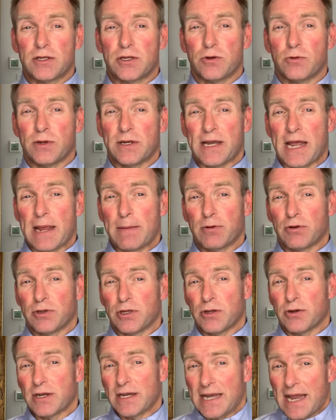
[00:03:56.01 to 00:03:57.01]
to enable
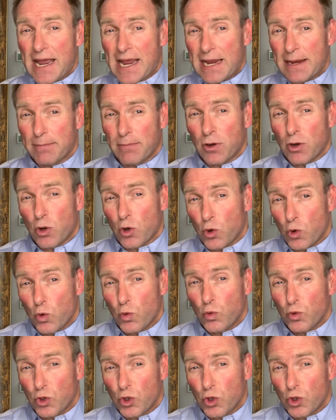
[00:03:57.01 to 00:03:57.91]
you to name who